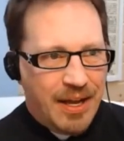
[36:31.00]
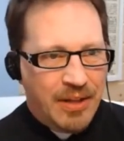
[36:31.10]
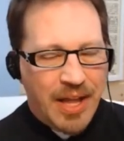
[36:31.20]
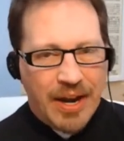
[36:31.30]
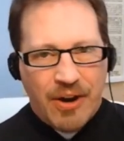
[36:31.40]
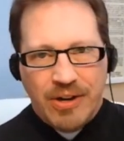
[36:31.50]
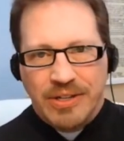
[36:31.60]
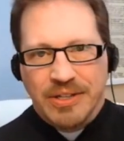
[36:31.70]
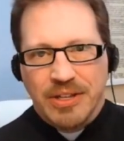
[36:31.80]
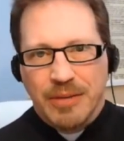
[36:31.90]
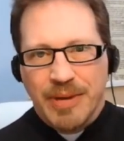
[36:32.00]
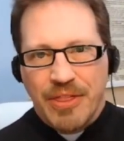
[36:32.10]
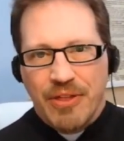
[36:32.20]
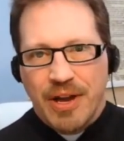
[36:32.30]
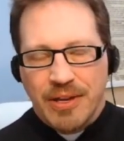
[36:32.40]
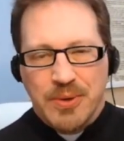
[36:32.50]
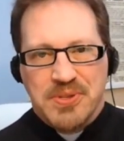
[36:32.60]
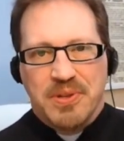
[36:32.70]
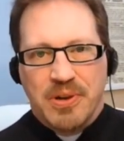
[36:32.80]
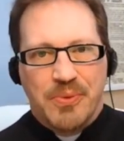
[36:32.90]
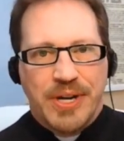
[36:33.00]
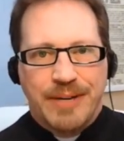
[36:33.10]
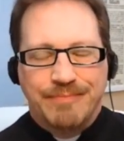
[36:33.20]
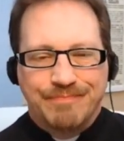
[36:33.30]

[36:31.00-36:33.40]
a lot of heart, and a little bit of thought goes a long way.